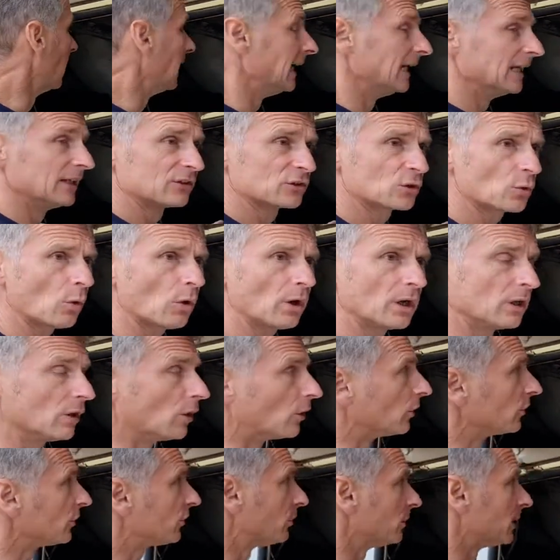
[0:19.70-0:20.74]
It's quite
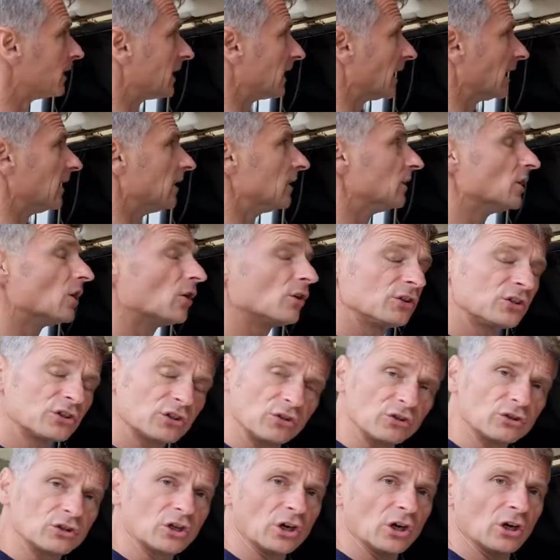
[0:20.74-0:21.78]
long so we can get a nice
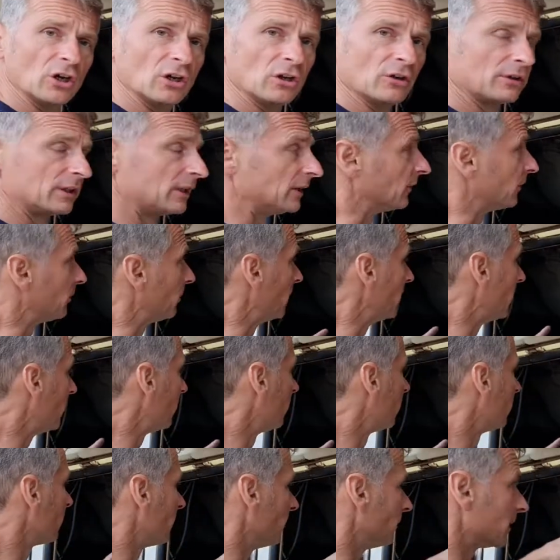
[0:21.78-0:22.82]
good curl on it as well
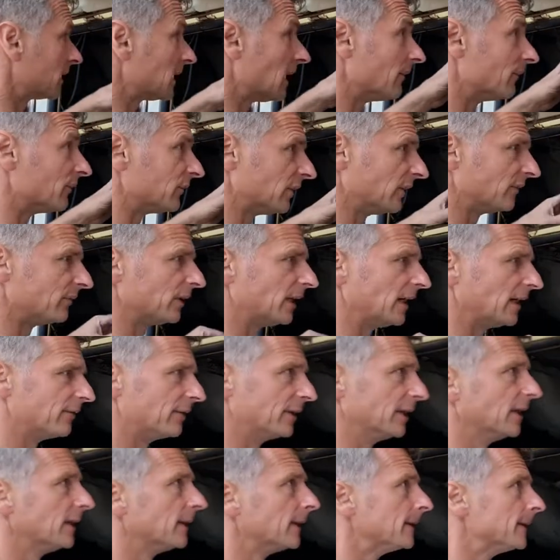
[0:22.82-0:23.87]
so it covers every
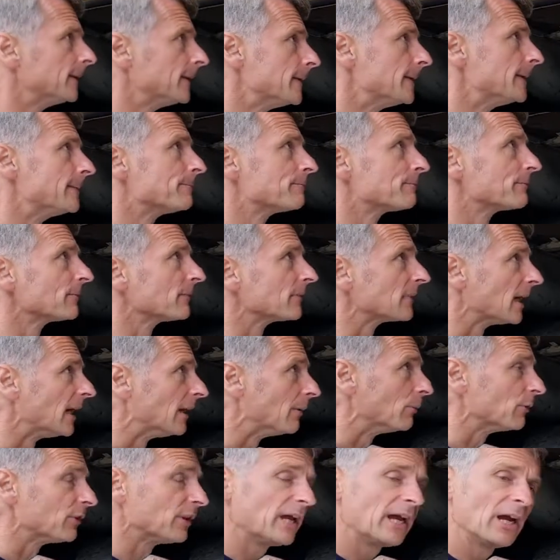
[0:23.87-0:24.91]
area. And
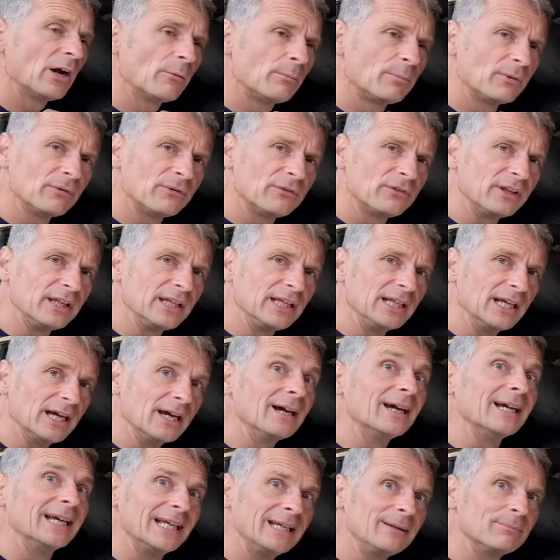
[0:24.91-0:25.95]
with the help of the
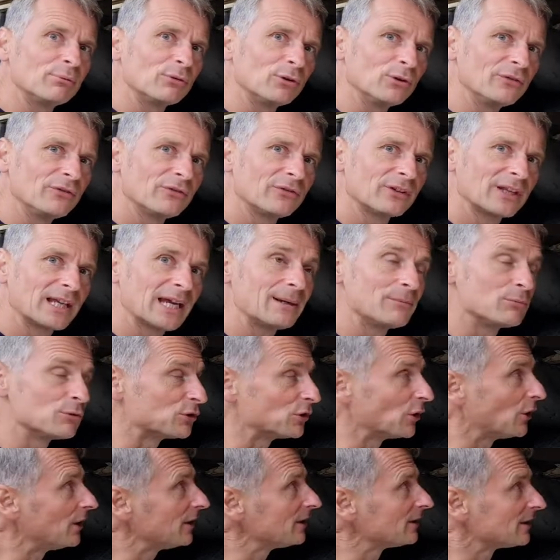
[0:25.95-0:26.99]
uh, heat-proof cable
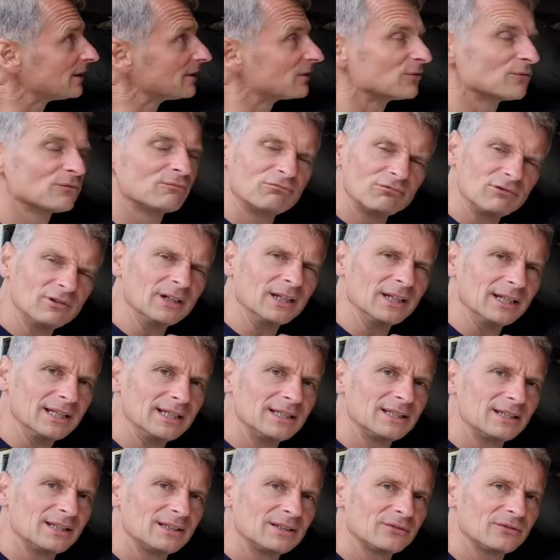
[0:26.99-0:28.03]
ties, it's really
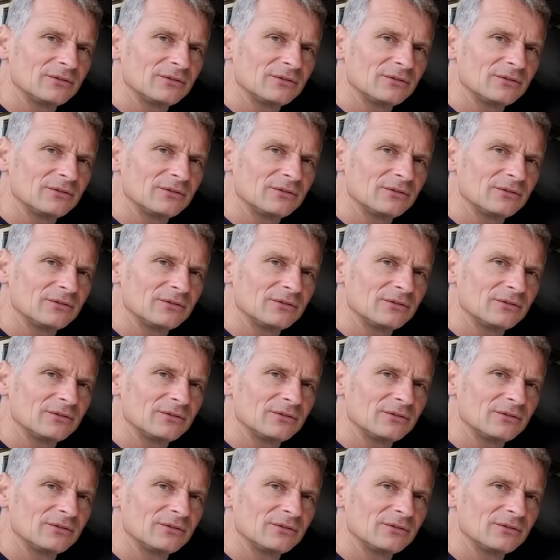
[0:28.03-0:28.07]
easy to